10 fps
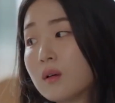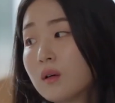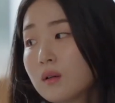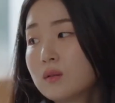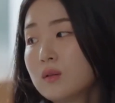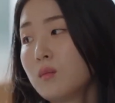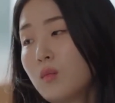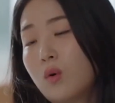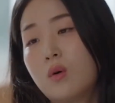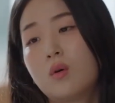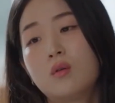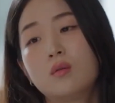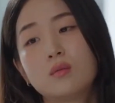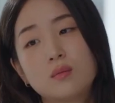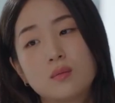works at the same news
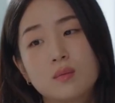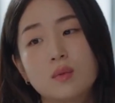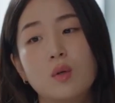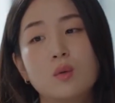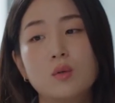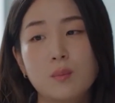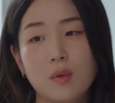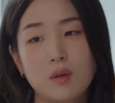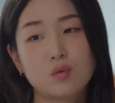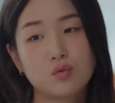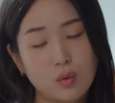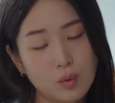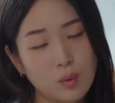station and has been feeling down